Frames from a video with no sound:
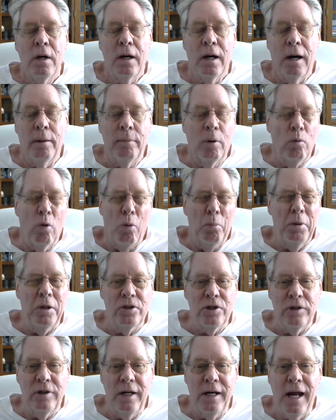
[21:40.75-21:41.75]
I won't
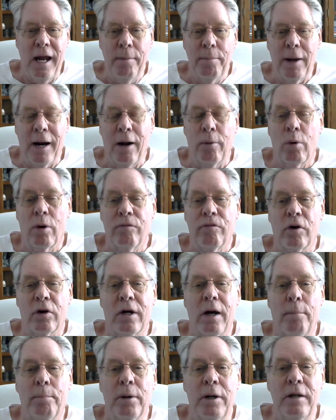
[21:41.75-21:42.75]
mention the name, but I work for a
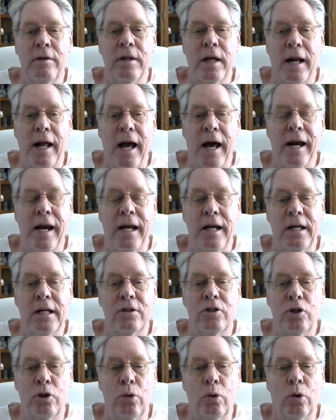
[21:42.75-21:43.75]
company that had a
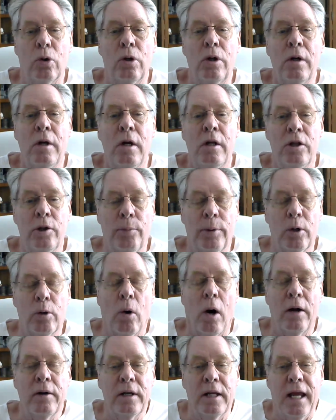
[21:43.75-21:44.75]
tool that would
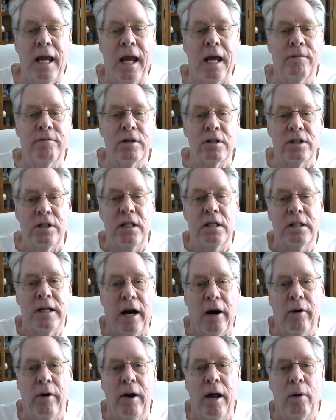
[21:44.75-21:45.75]
go out and canvass the
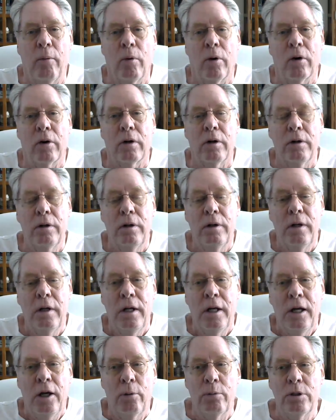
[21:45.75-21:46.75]
entire network.
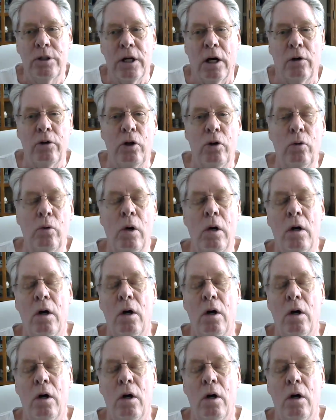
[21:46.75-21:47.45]
It would tell you